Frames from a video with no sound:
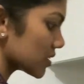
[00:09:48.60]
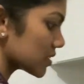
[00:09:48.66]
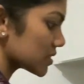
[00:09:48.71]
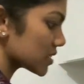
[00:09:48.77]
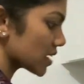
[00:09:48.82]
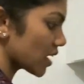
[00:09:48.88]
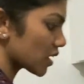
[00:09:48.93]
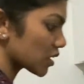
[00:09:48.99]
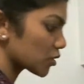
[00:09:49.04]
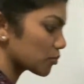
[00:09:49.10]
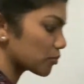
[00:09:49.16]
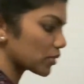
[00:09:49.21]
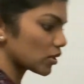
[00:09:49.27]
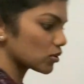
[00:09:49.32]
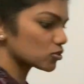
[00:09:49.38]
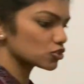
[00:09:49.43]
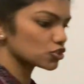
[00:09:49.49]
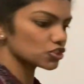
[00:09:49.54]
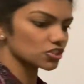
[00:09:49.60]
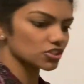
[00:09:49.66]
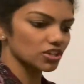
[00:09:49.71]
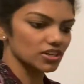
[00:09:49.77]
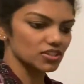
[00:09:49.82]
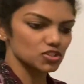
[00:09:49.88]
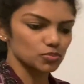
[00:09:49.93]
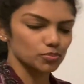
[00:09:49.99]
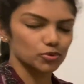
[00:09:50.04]
brown sugar
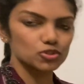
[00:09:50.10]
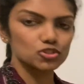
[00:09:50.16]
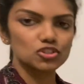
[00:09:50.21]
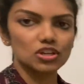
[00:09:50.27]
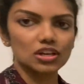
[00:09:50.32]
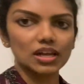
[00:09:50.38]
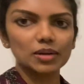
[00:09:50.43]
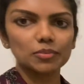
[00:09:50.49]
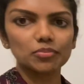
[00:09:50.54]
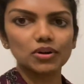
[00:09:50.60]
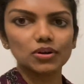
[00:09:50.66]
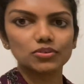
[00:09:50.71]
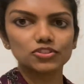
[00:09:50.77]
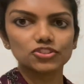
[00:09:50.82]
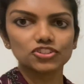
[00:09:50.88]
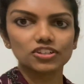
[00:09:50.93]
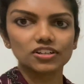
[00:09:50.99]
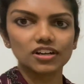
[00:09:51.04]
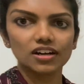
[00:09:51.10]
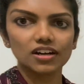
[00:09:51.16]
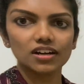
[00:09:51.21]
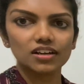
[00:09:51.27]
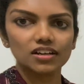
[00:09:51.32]
as opposed to light brown sugar.